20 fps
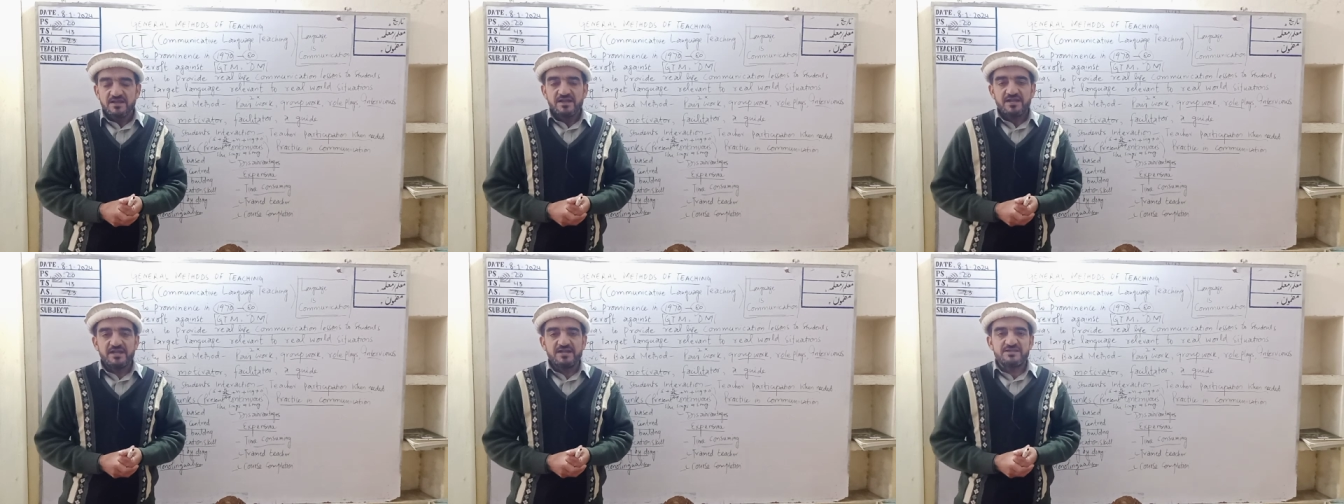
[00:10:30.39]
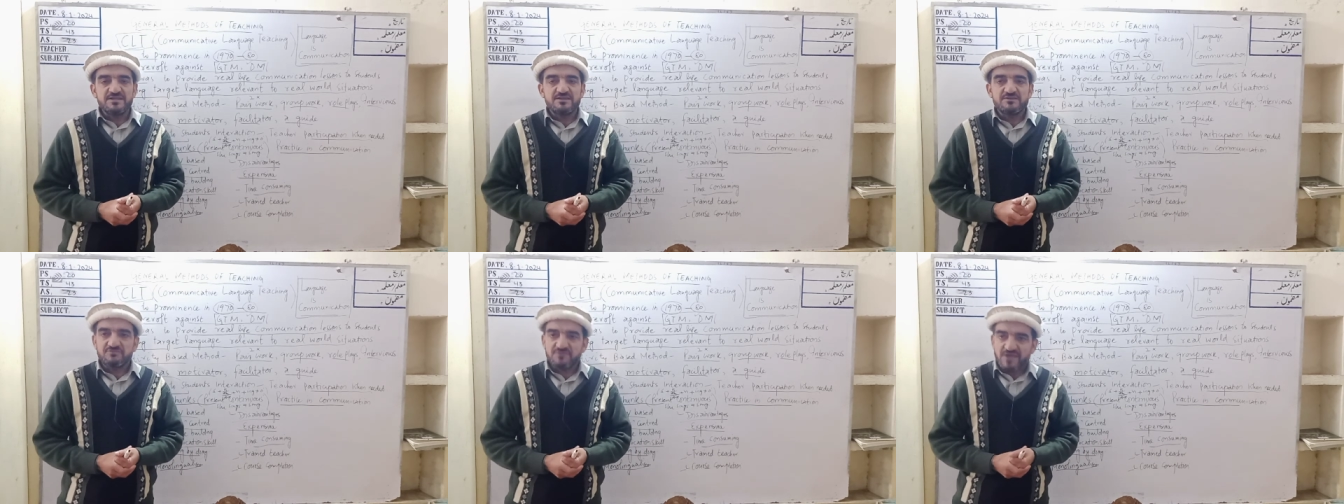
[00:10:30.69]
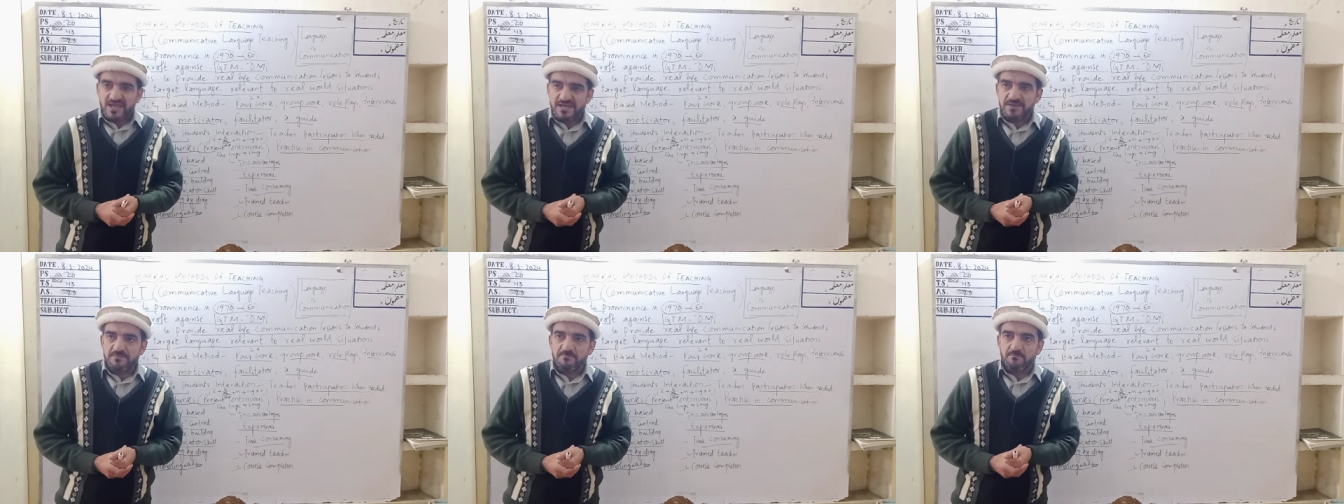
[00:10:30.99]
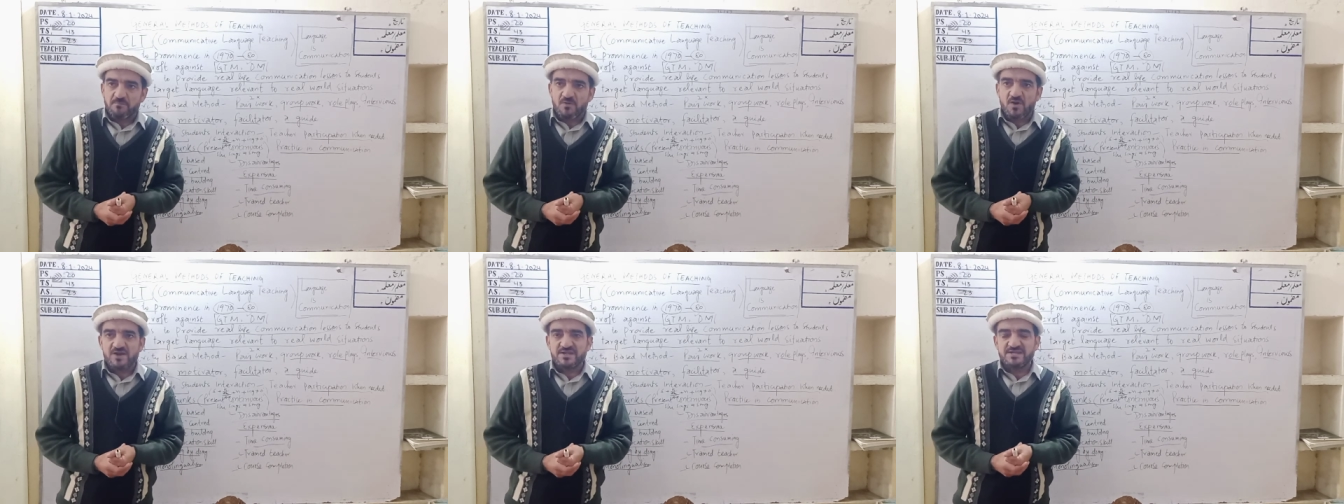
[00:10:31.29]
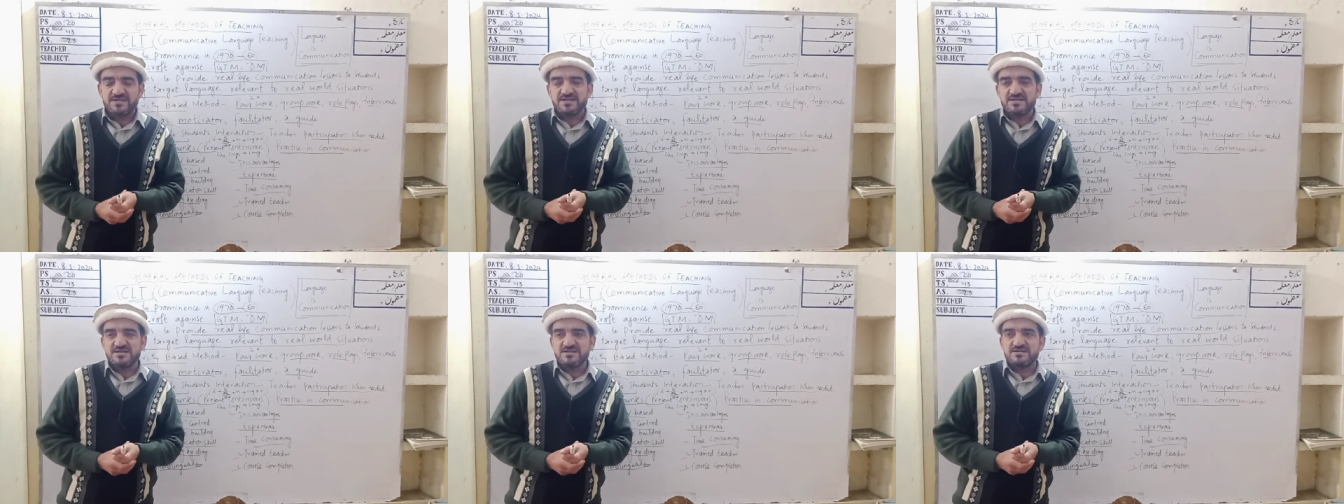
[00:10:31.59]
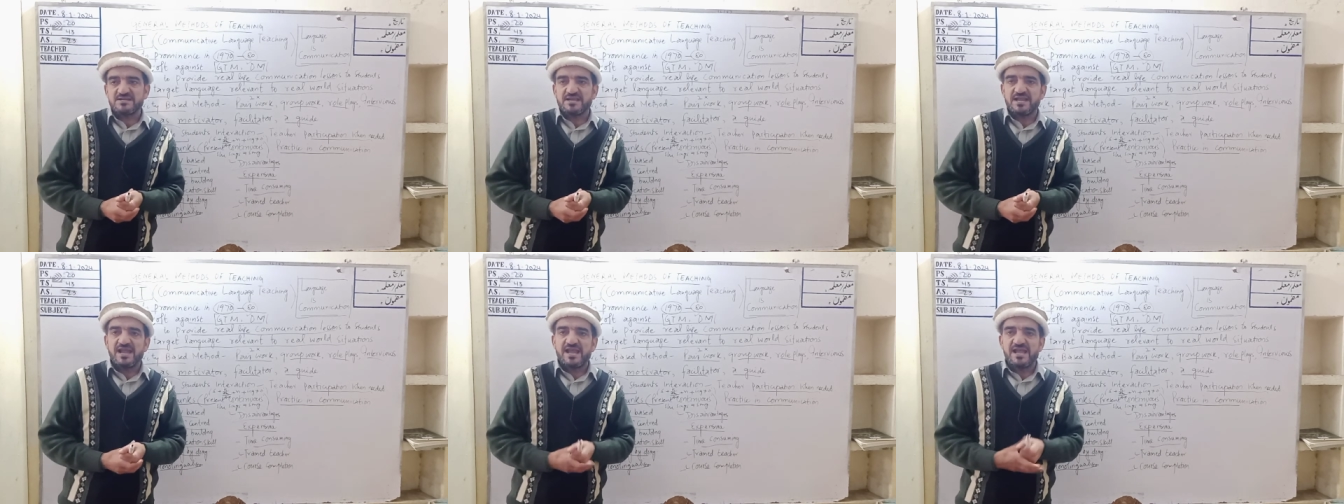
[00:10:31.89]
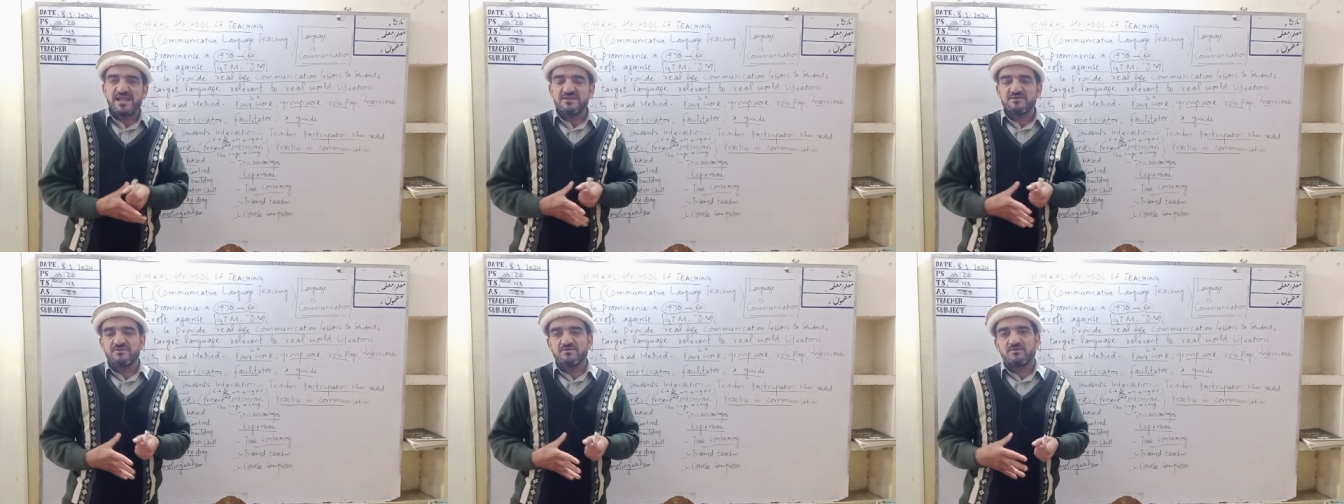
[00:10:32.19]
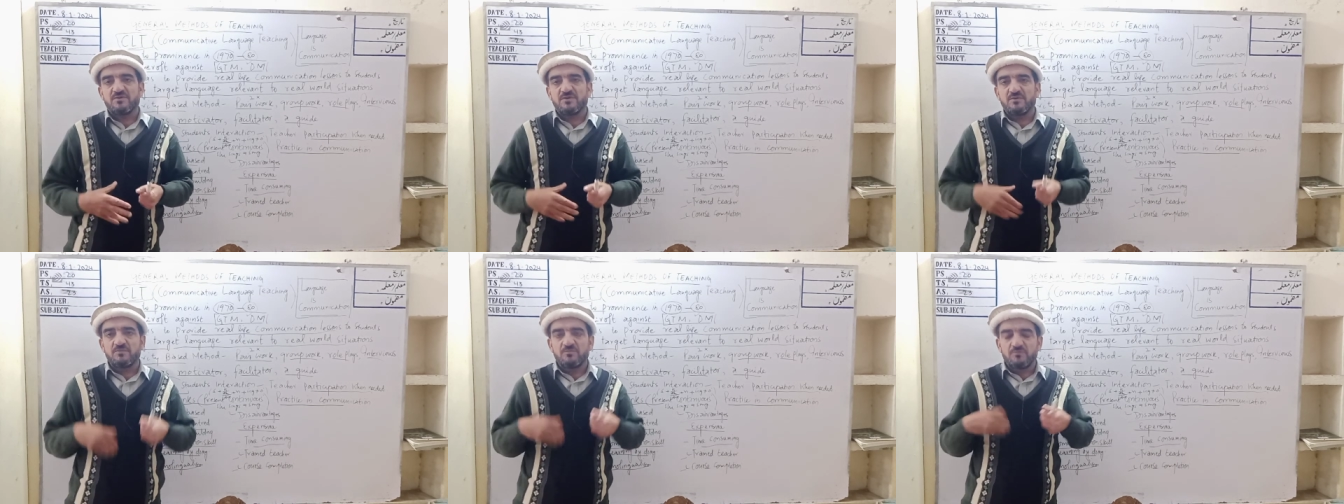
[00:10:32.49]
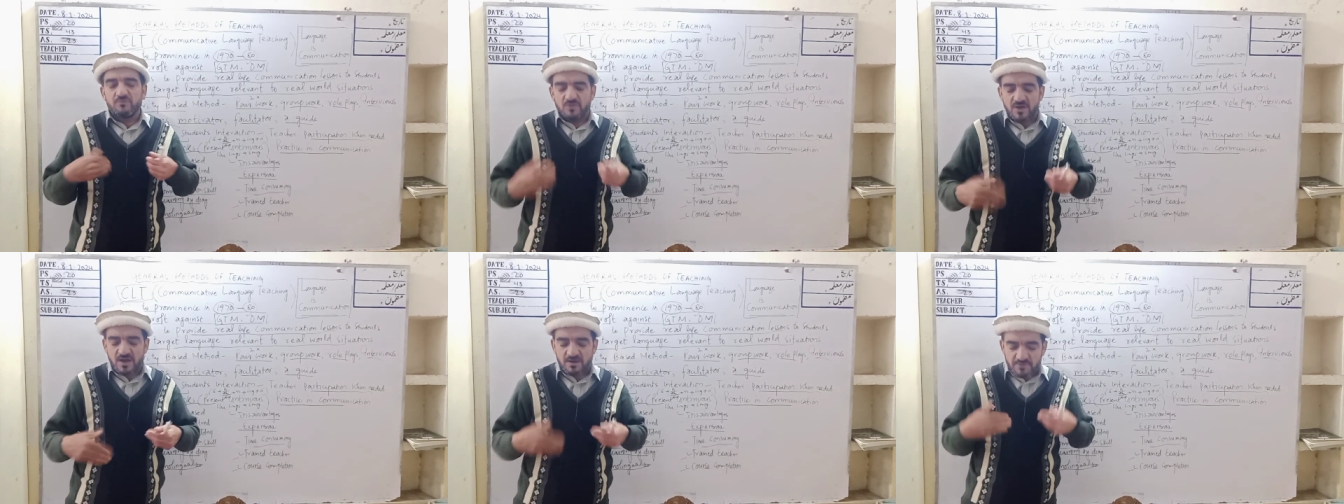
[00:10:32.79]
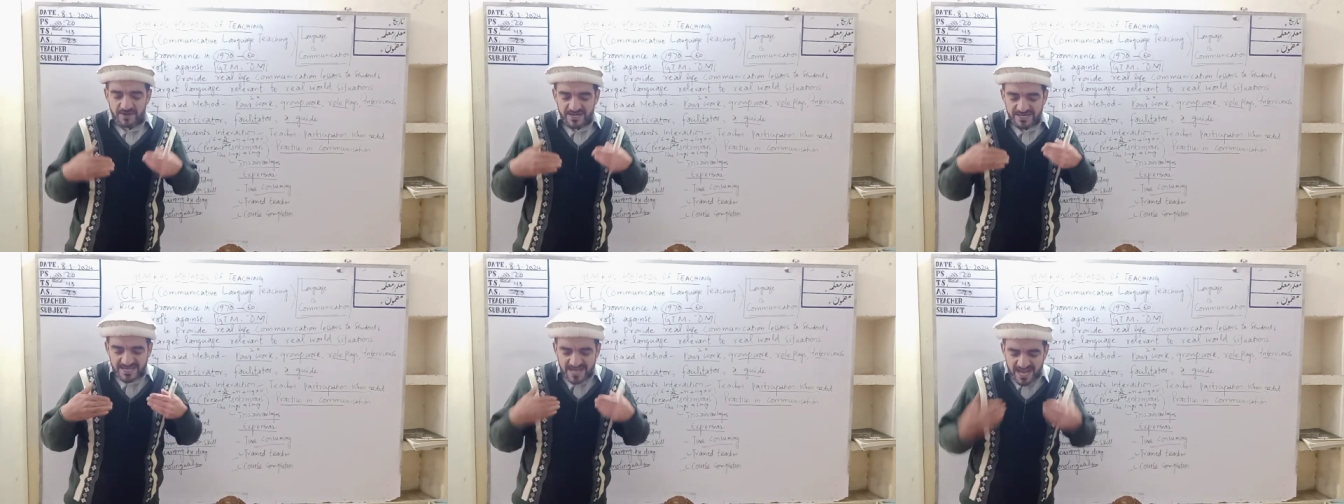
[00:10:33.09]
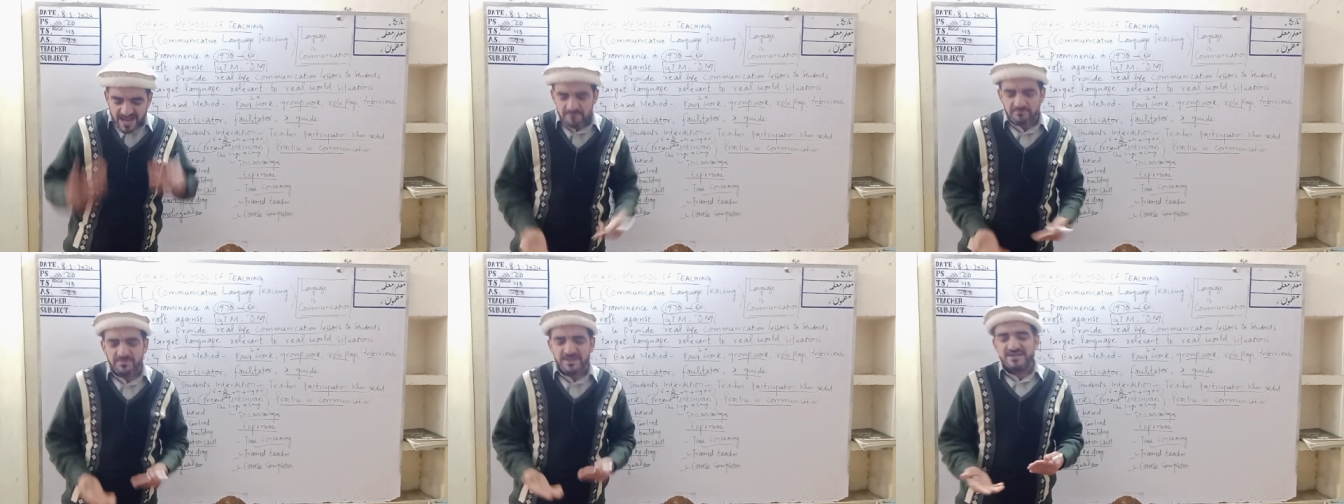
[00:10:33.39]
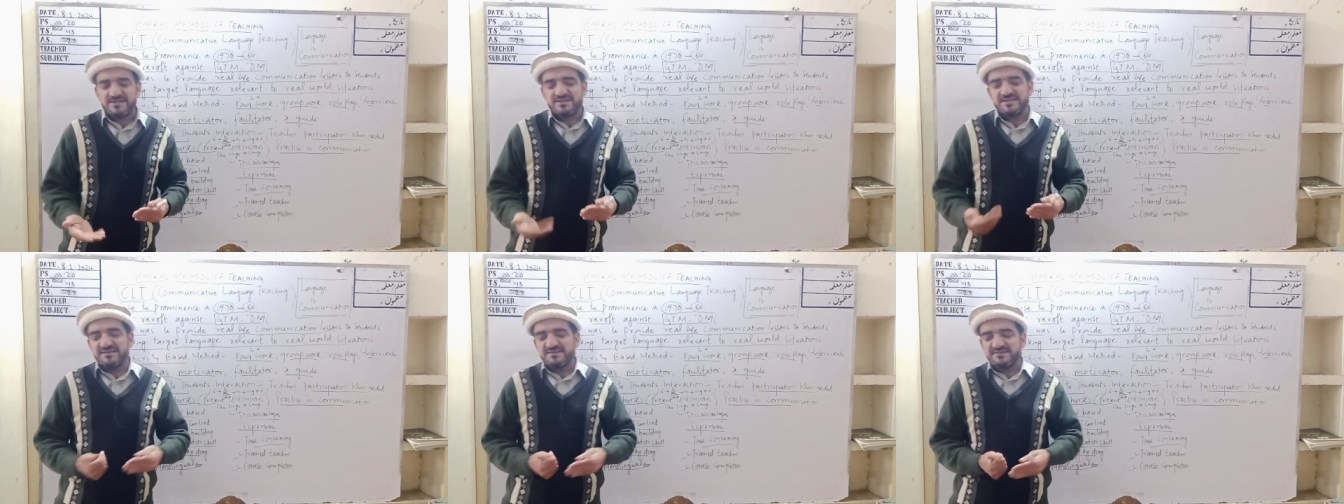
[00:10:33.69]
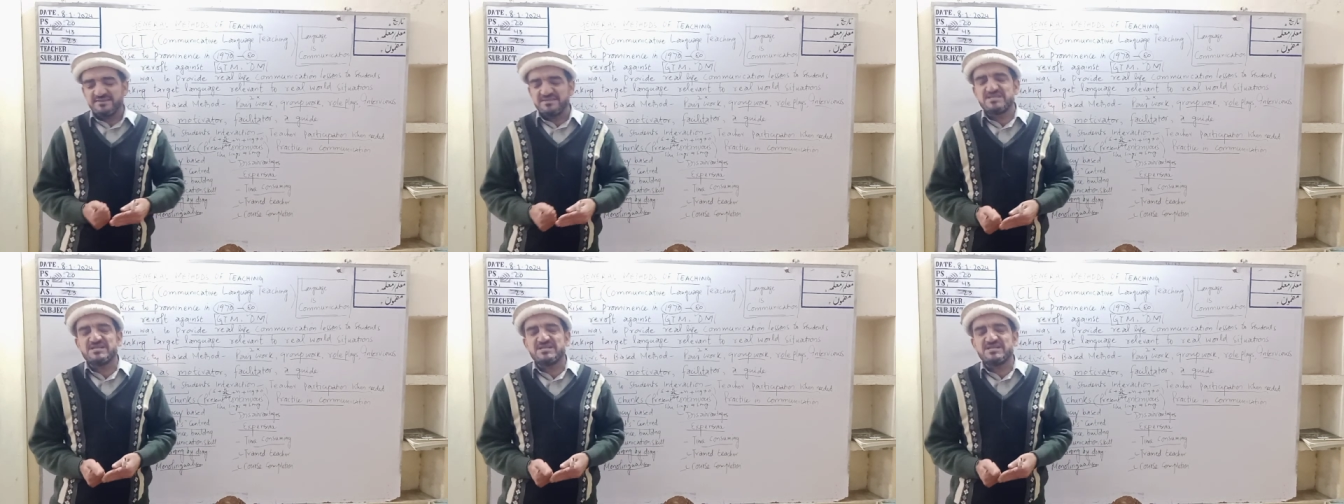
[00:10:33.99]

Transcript: It is very important, and our government is